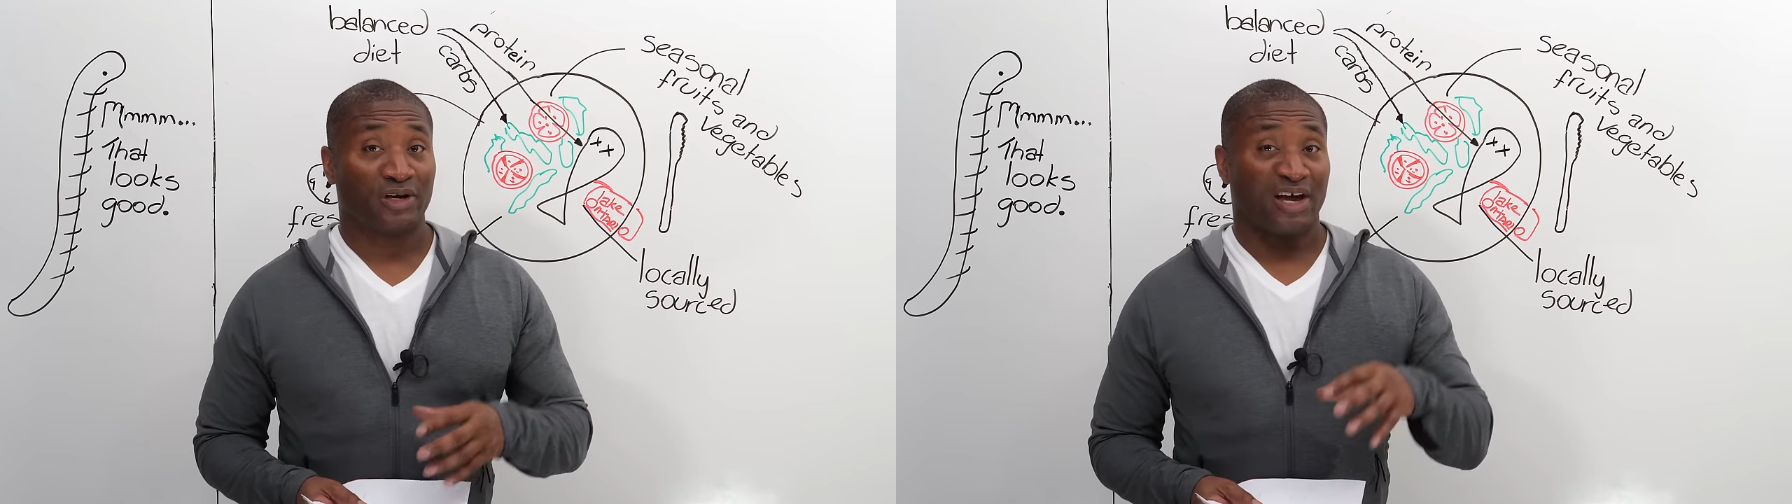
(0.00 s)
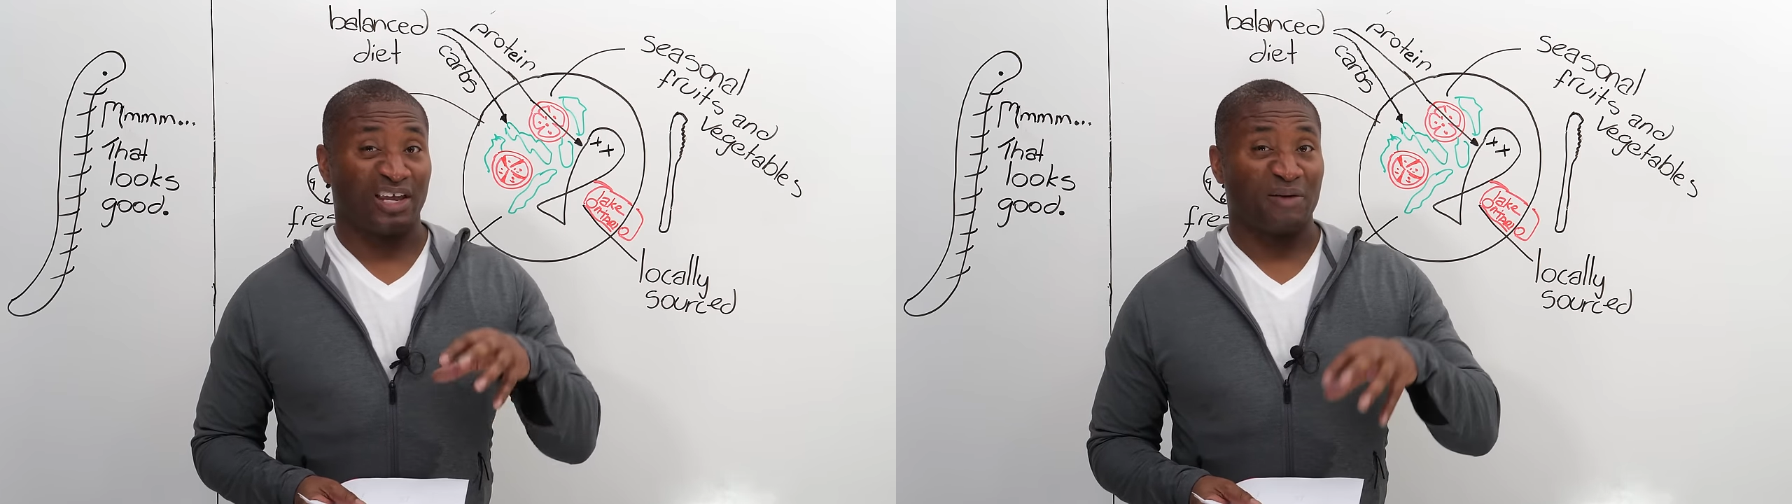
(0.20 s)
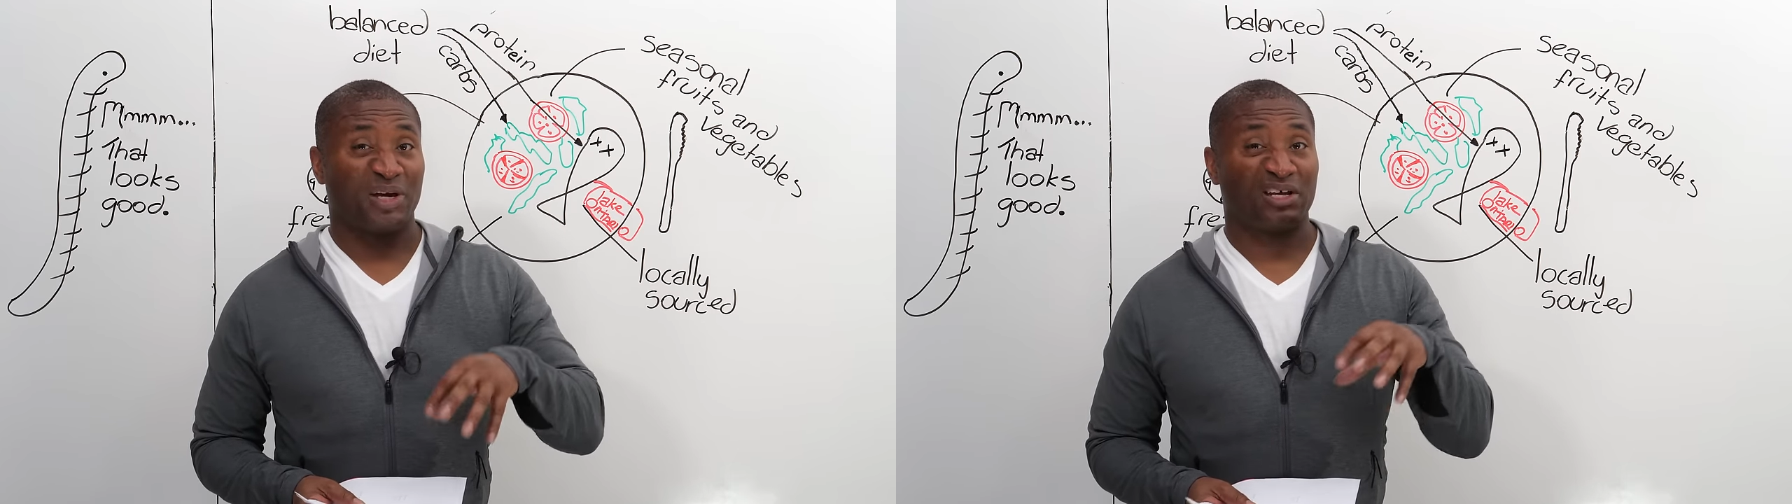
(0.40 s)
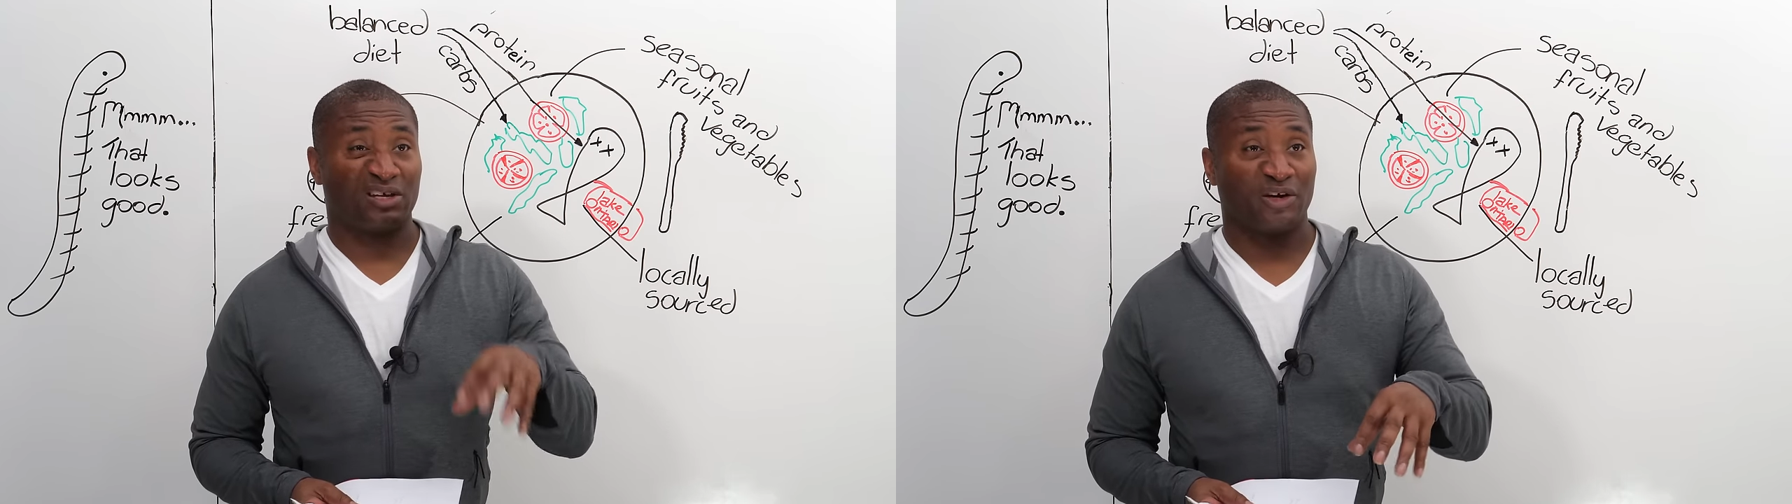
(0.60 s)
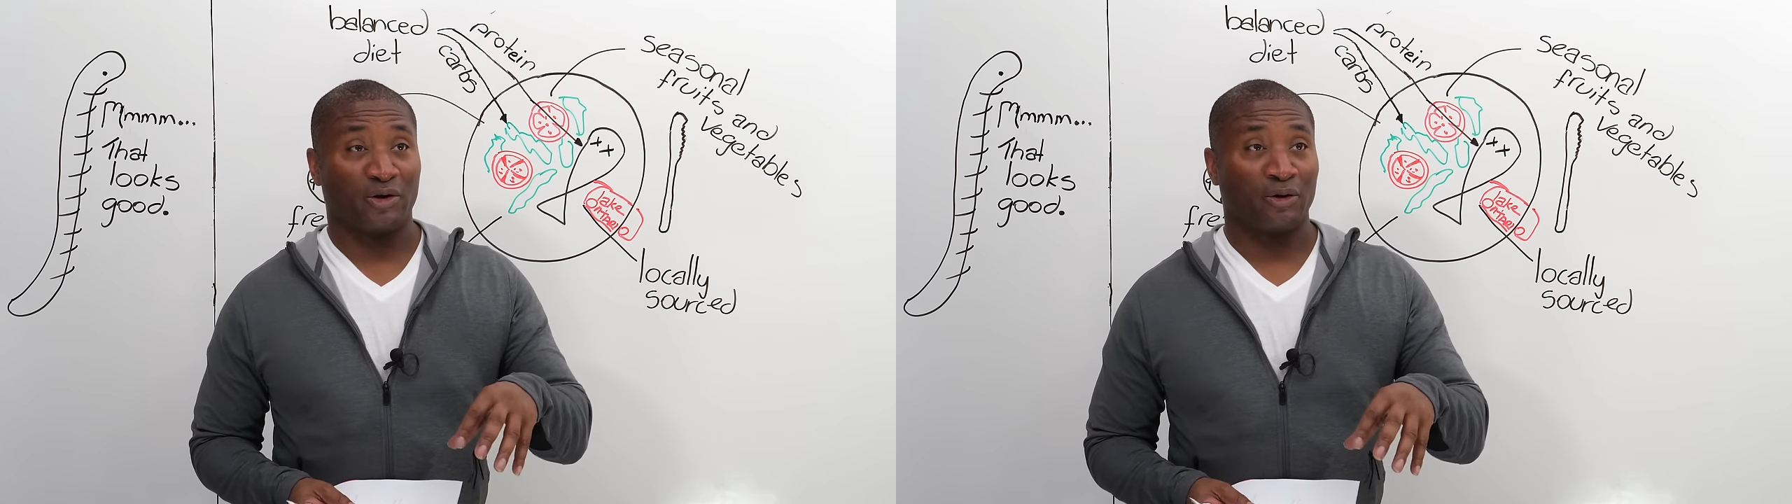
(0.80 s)
and I mean it
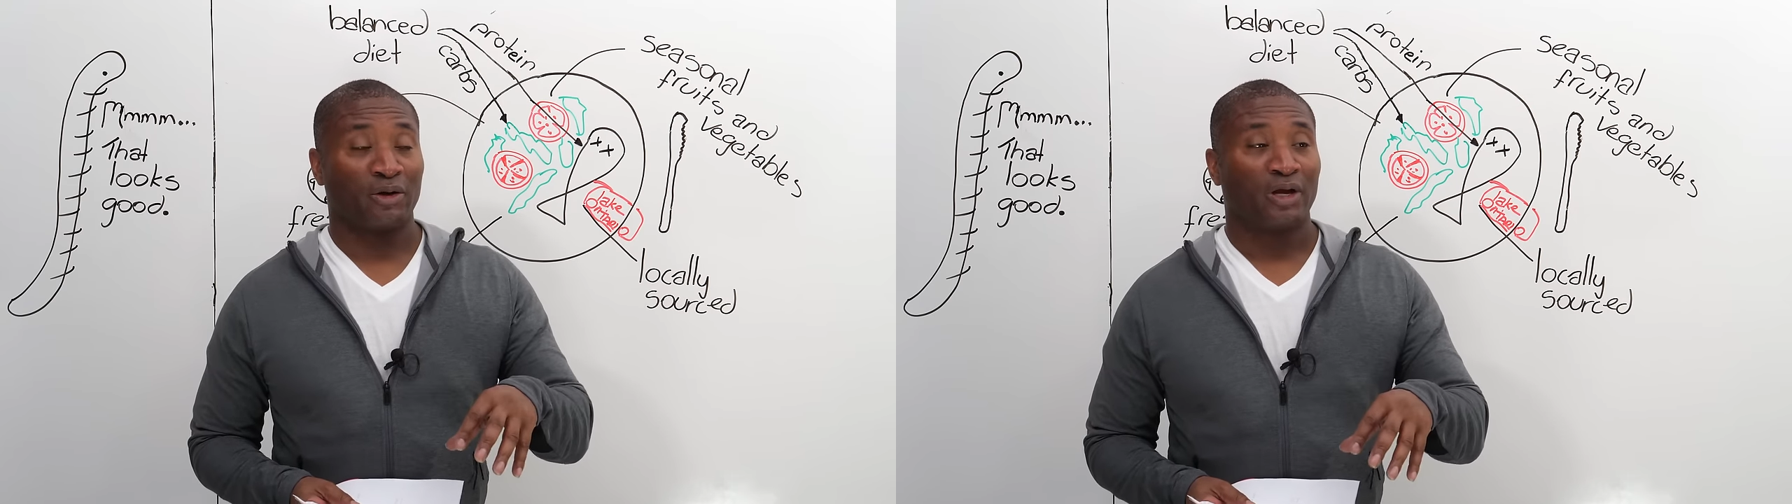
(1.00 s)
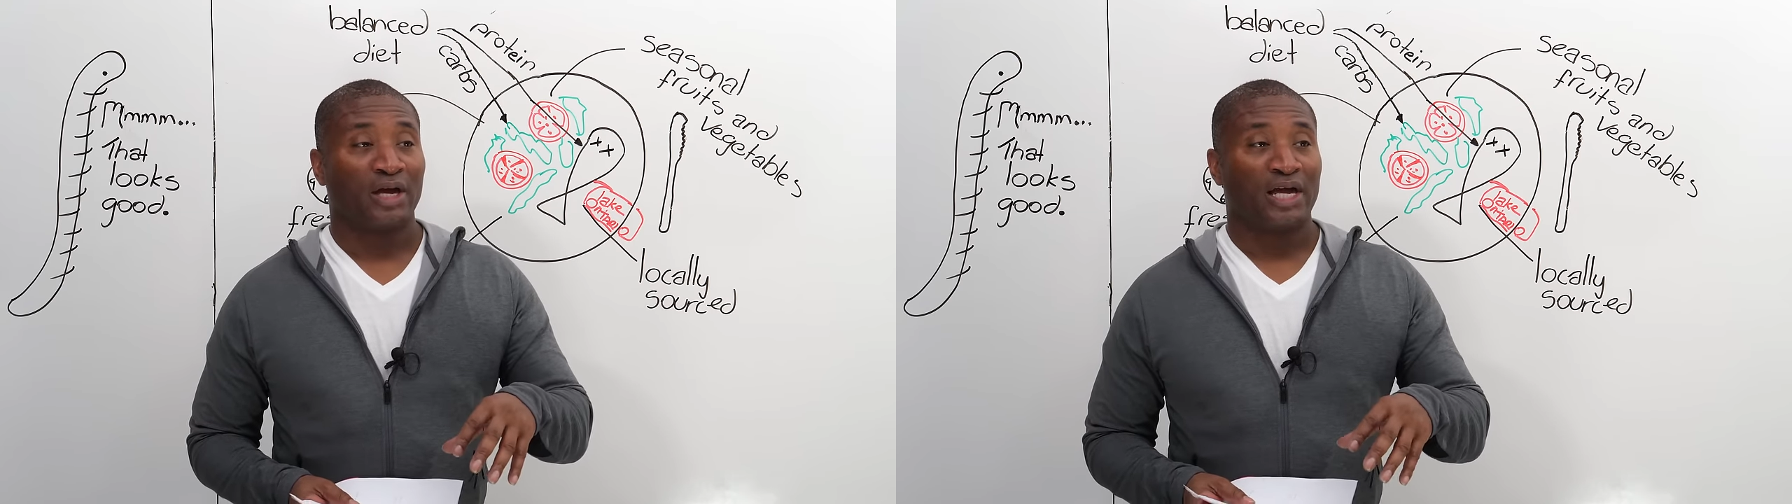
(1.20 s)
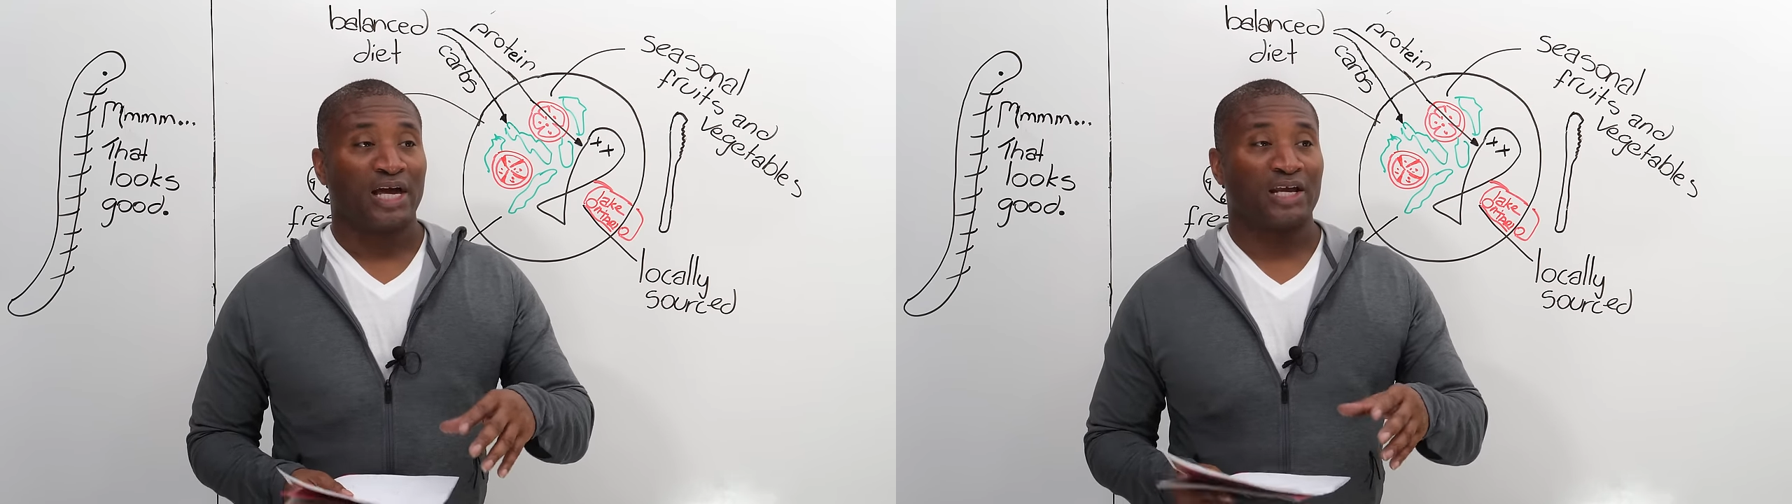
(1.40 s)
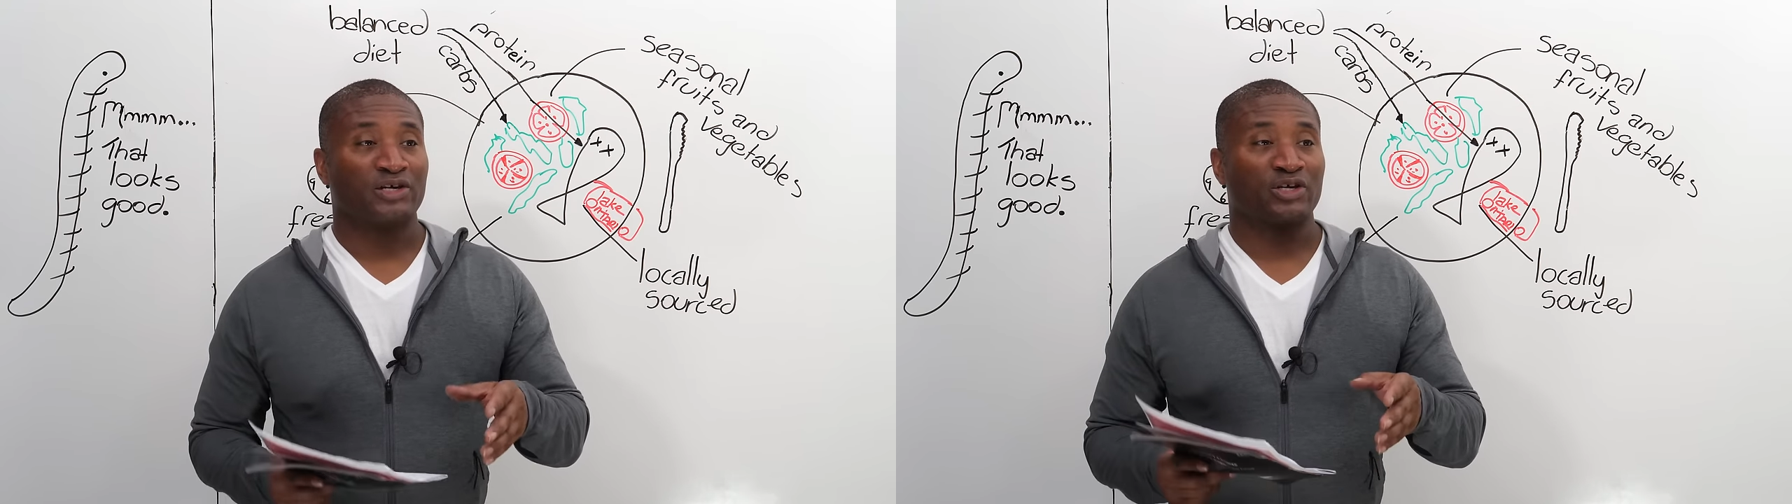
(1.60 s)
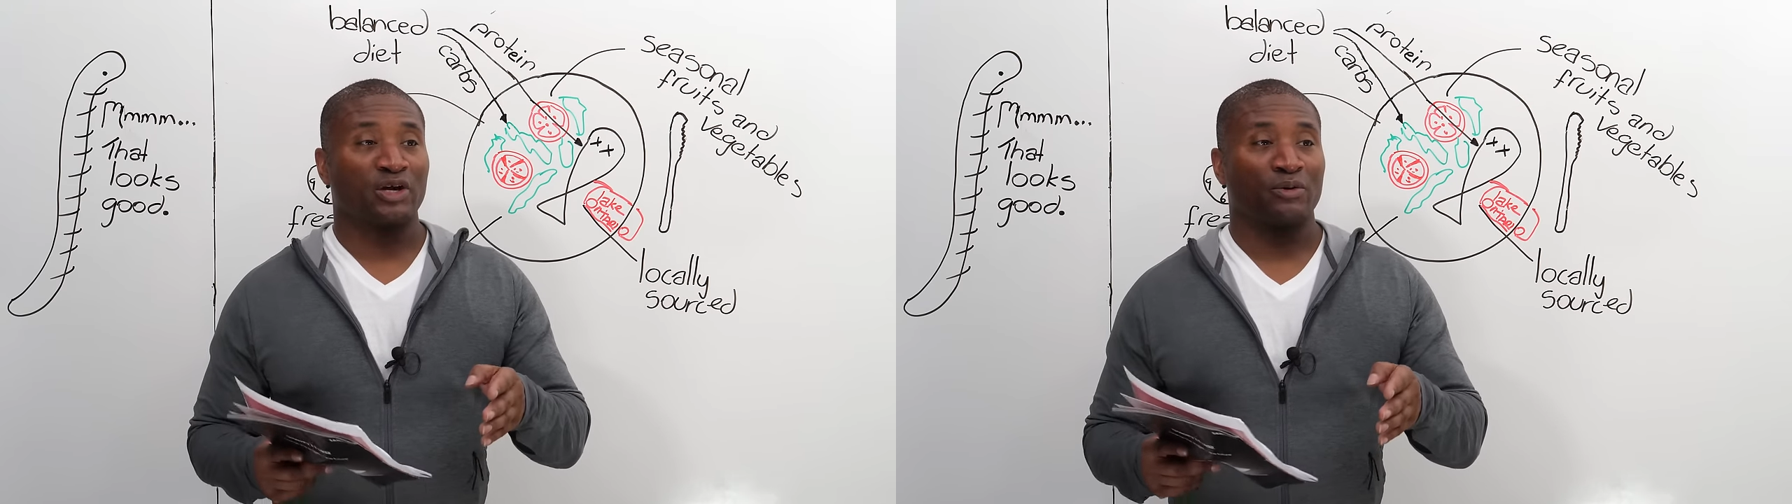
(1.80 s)
here, it
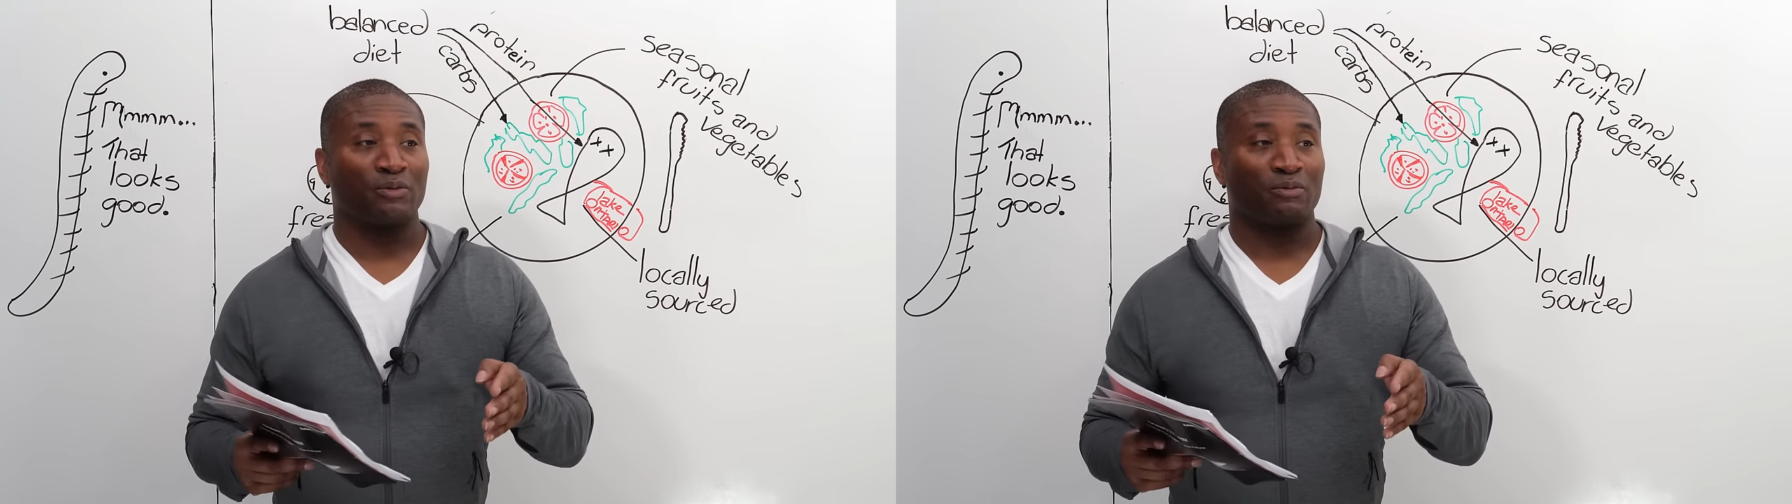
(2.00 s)
is a